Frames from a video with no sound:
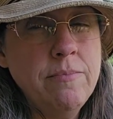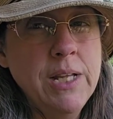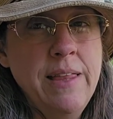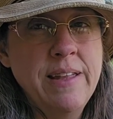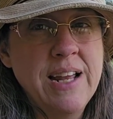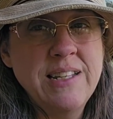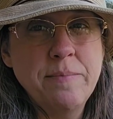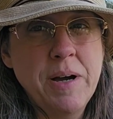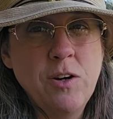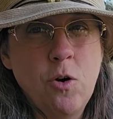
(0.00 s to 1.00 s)
And then I did
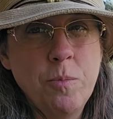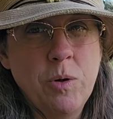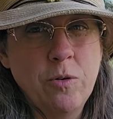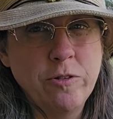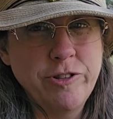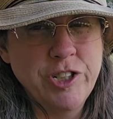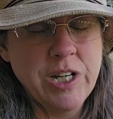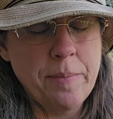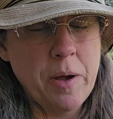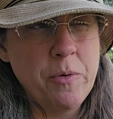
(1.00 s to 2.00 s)
my normal grocery
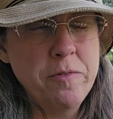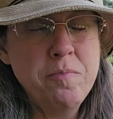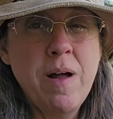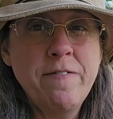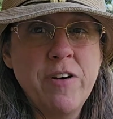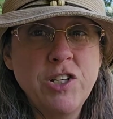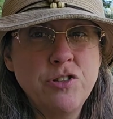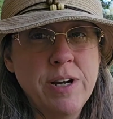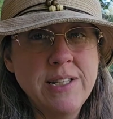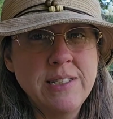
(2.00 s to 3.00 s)
shop. I went with my friend
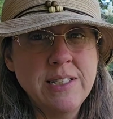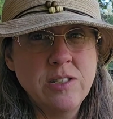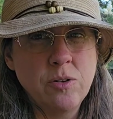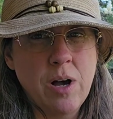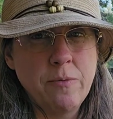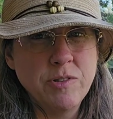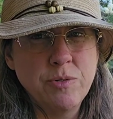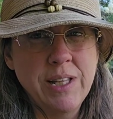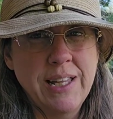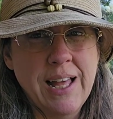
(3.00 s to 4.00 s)
Tracy, so I was
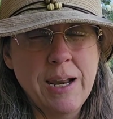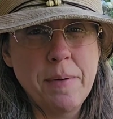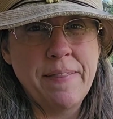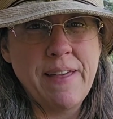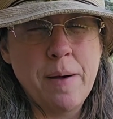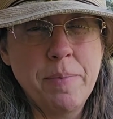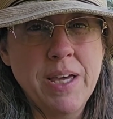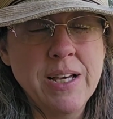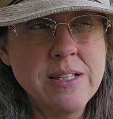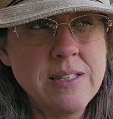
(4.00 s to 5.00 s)
really glad about that,
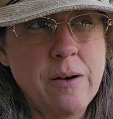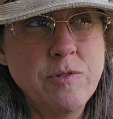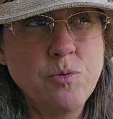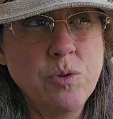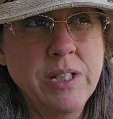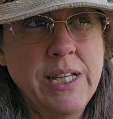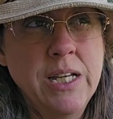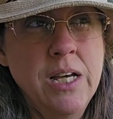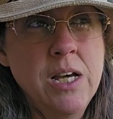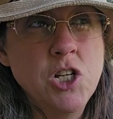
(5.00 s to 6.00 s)
because I was really
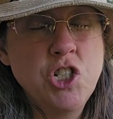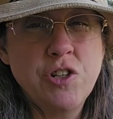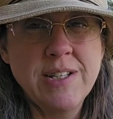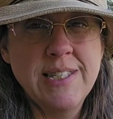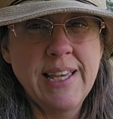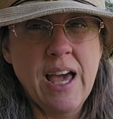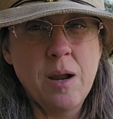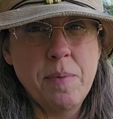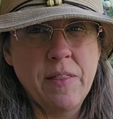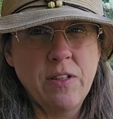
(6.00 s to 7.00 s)
stressing out
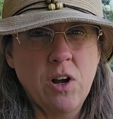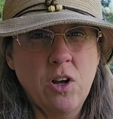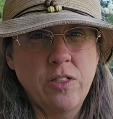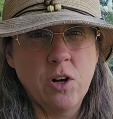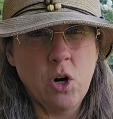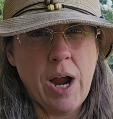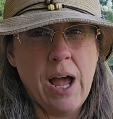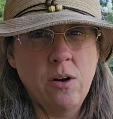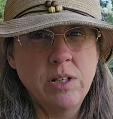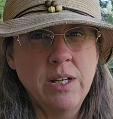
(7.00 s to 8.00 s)
about the
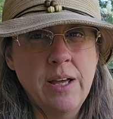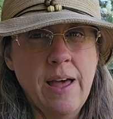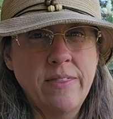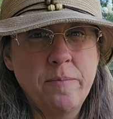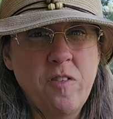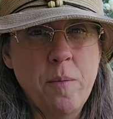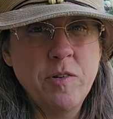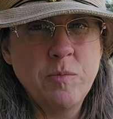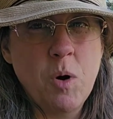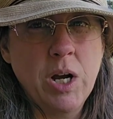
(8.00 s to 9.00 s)
crowd at the
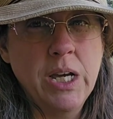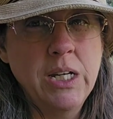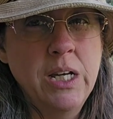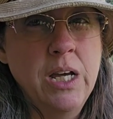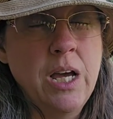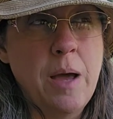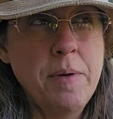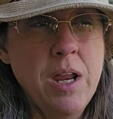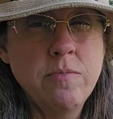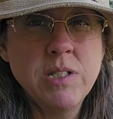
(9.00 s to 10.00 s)
farmer's market. I
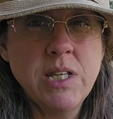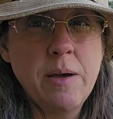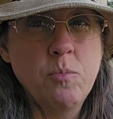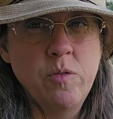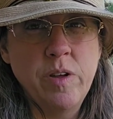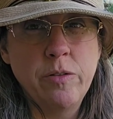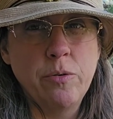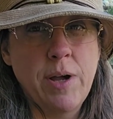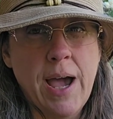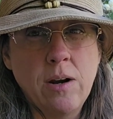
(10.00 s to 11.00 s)
mean, it was like moving
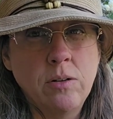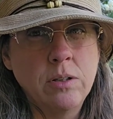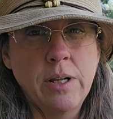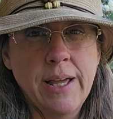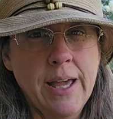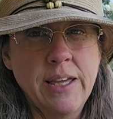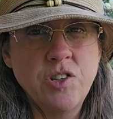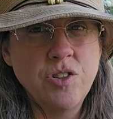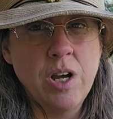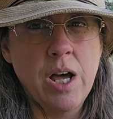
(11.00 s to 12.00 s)
through cattle. Like, I kid
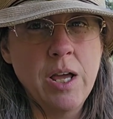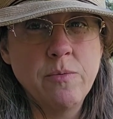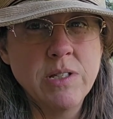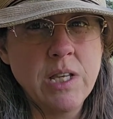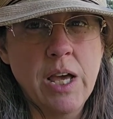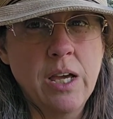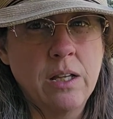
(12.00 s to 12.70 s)
you not. It was like,